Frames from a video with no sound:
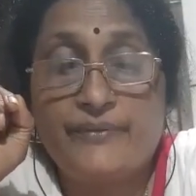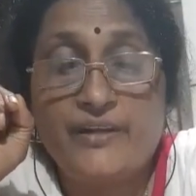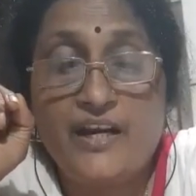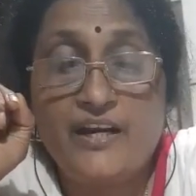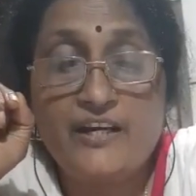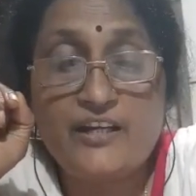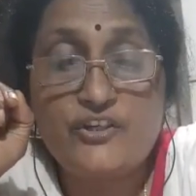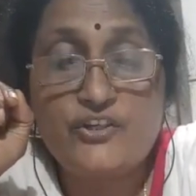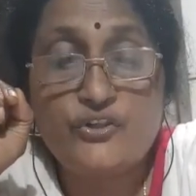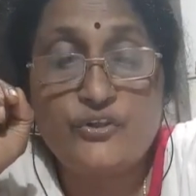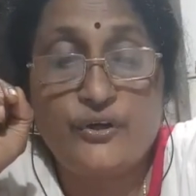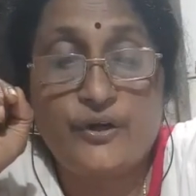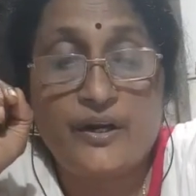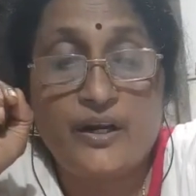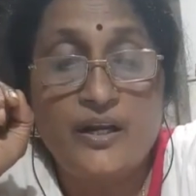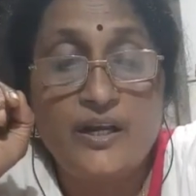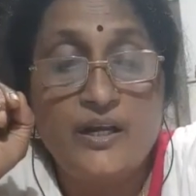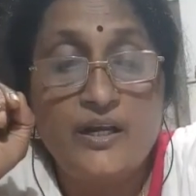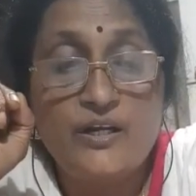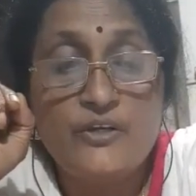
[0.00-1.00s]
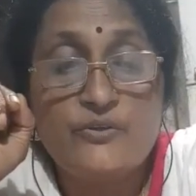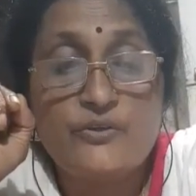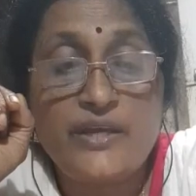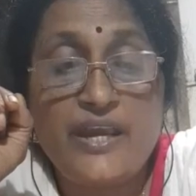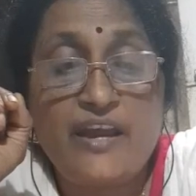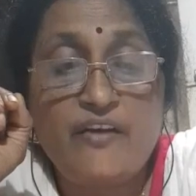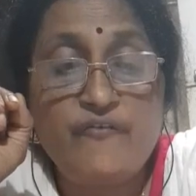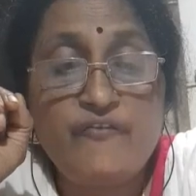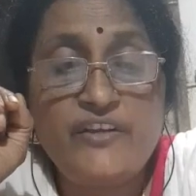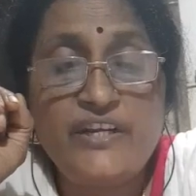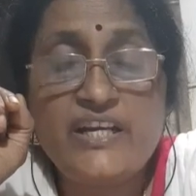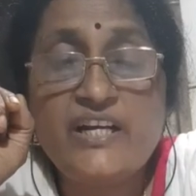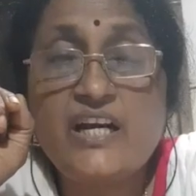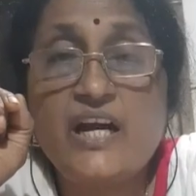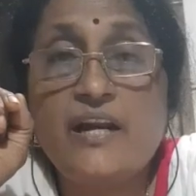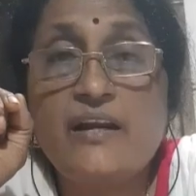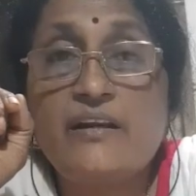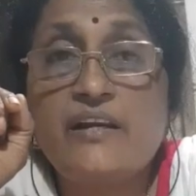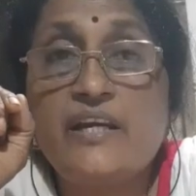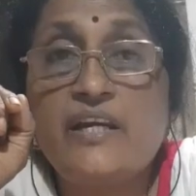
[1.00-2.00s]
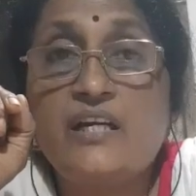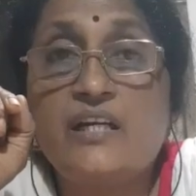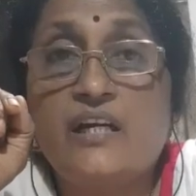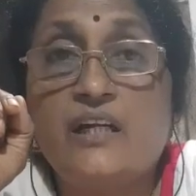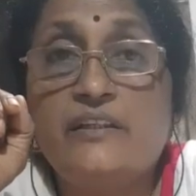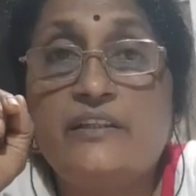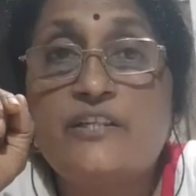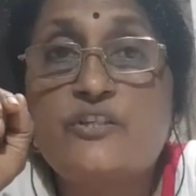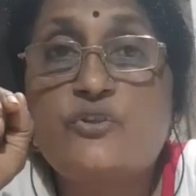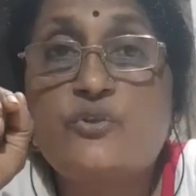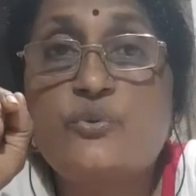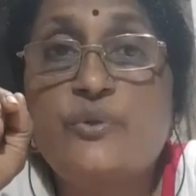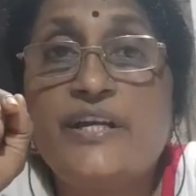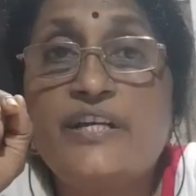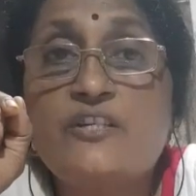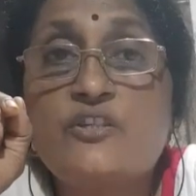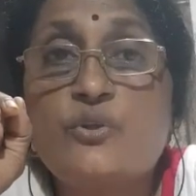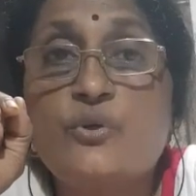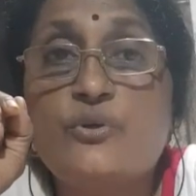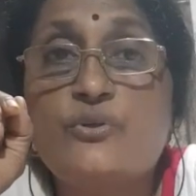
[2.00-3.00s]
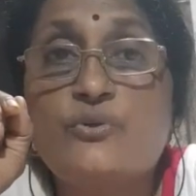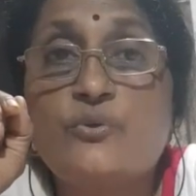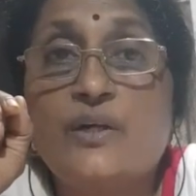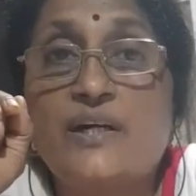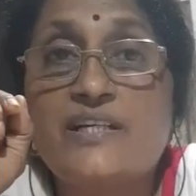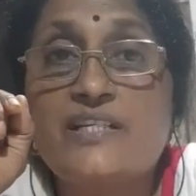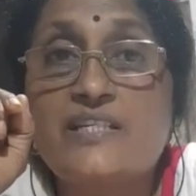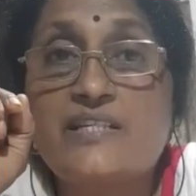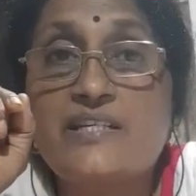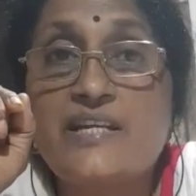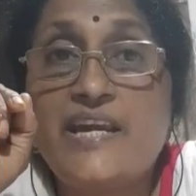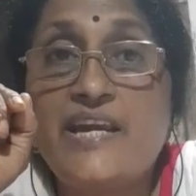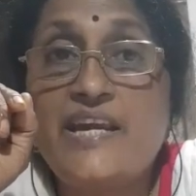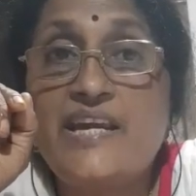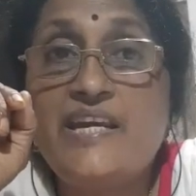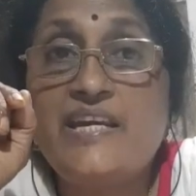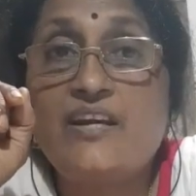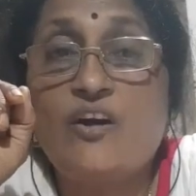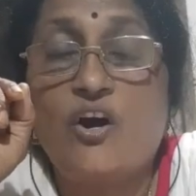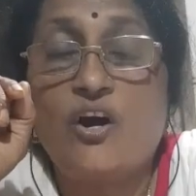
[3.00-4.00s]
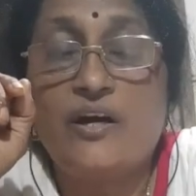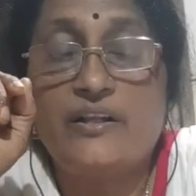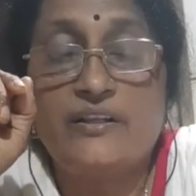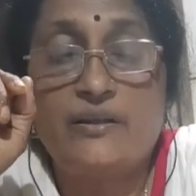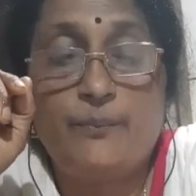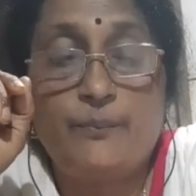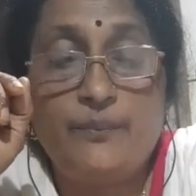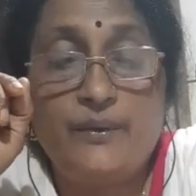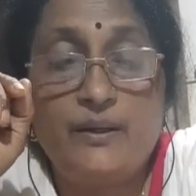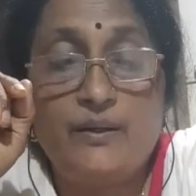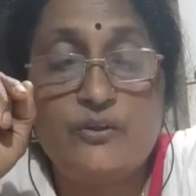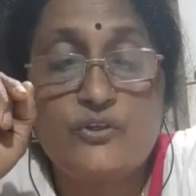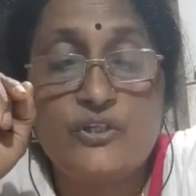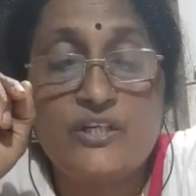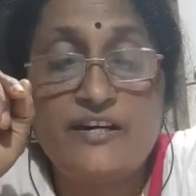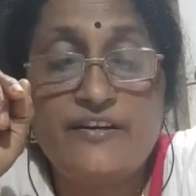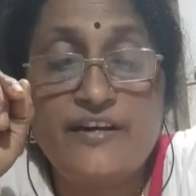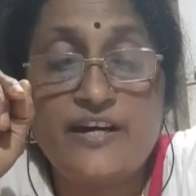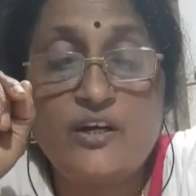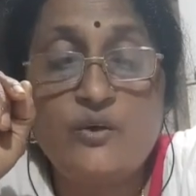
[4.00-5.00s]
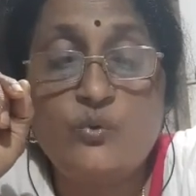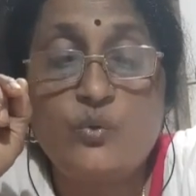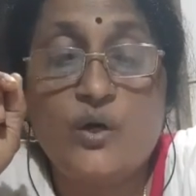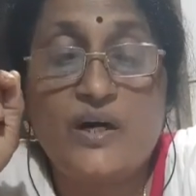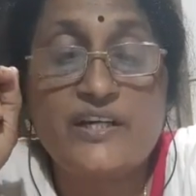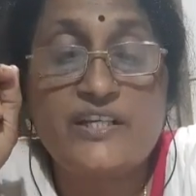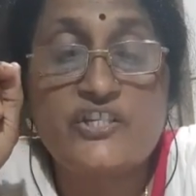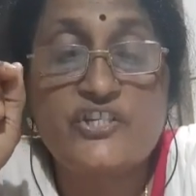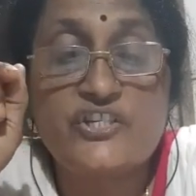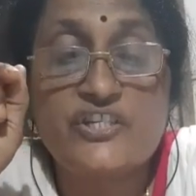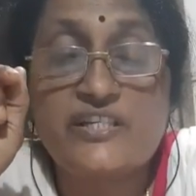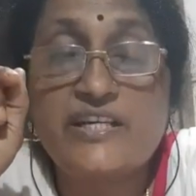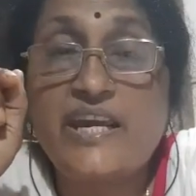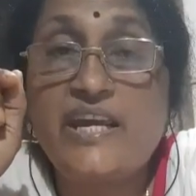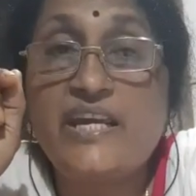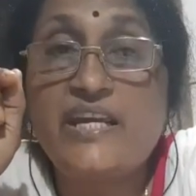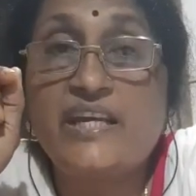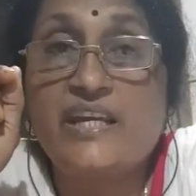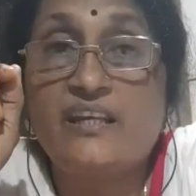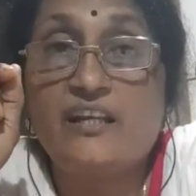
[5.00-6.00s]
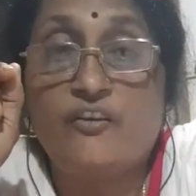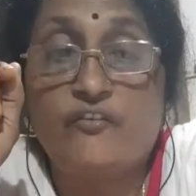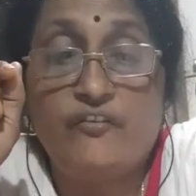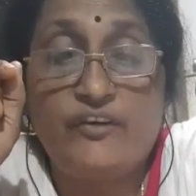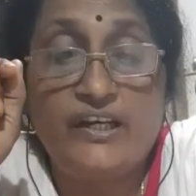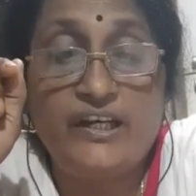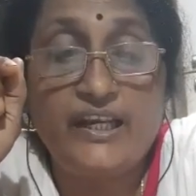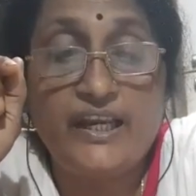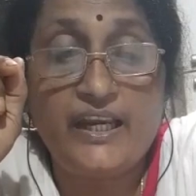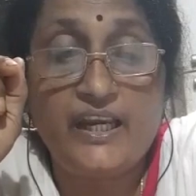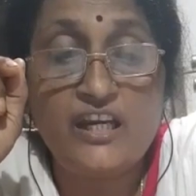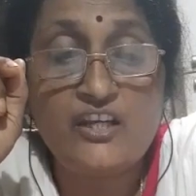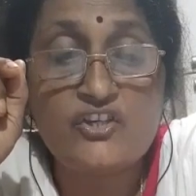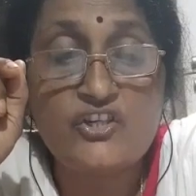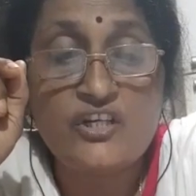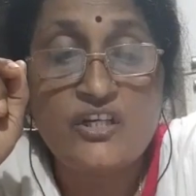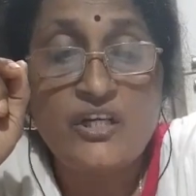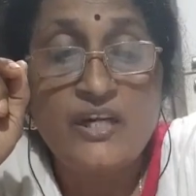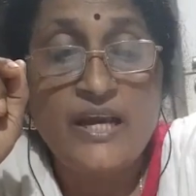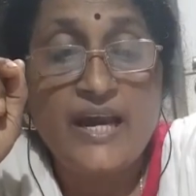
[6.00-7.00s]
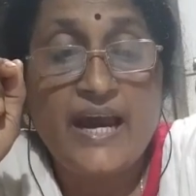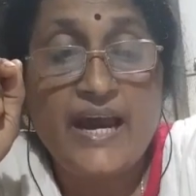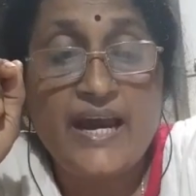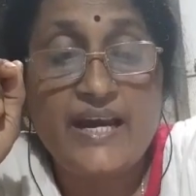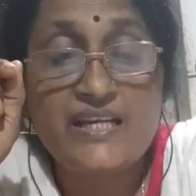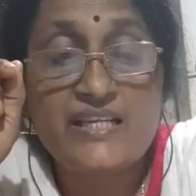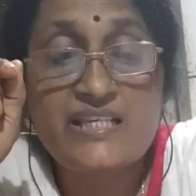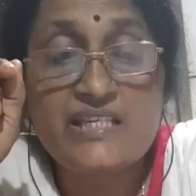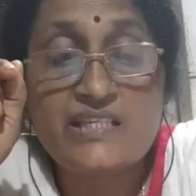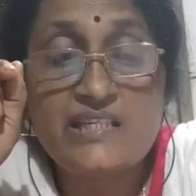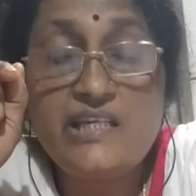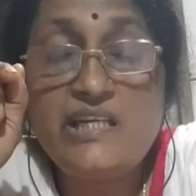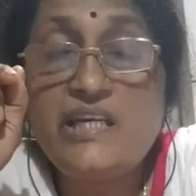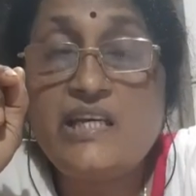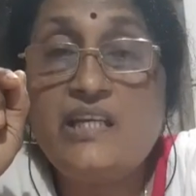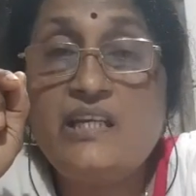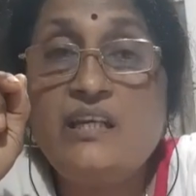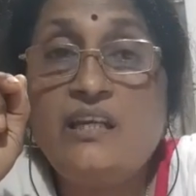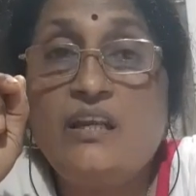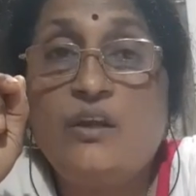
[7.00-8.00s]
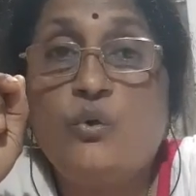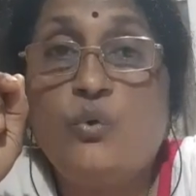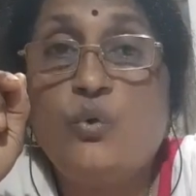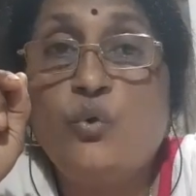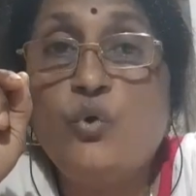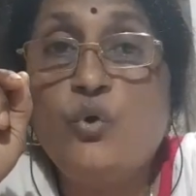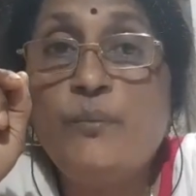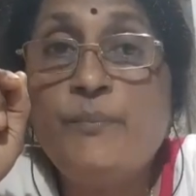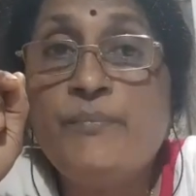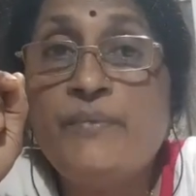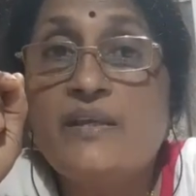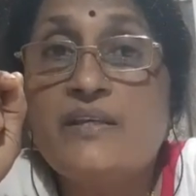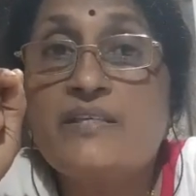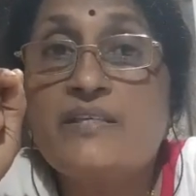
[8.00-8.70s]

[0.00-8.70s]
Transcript: Understood? So every country girl, the students, those who are staying, or the children who are staying in the village, had seen whom?